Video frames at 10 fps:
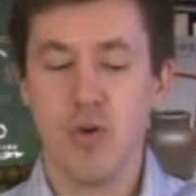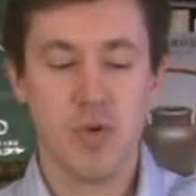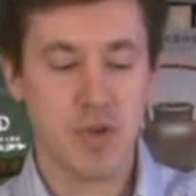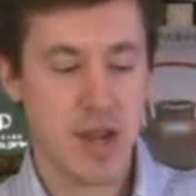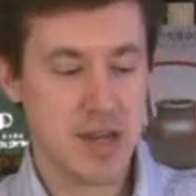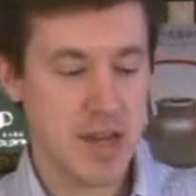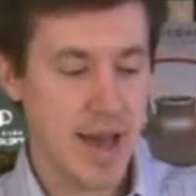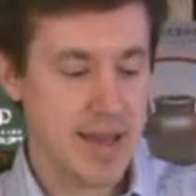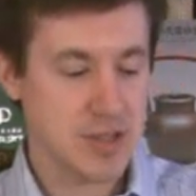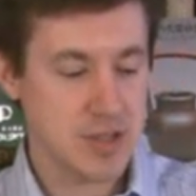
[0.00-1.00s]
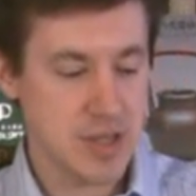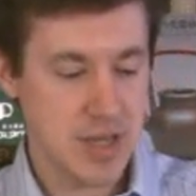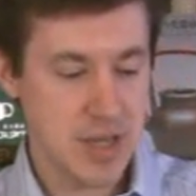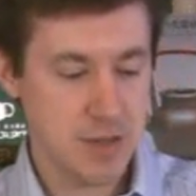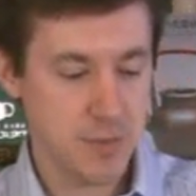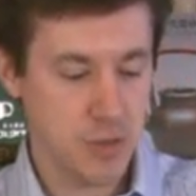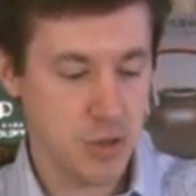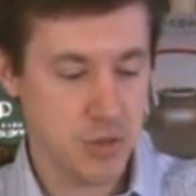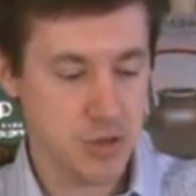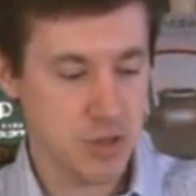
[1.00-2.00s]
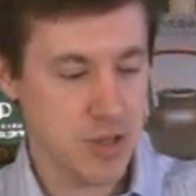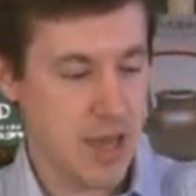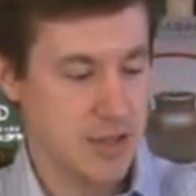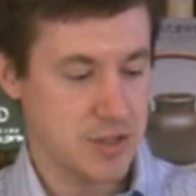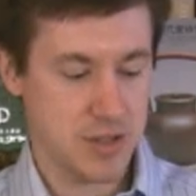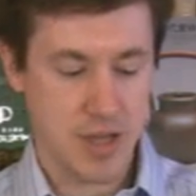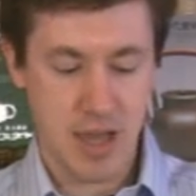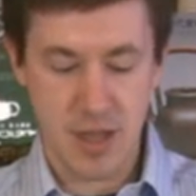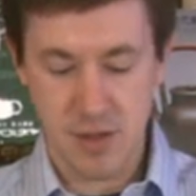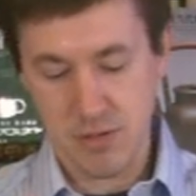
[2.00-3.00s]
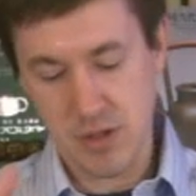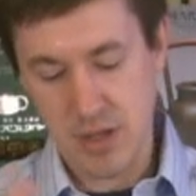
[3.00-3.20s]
We've got a nice tea for you to look at today.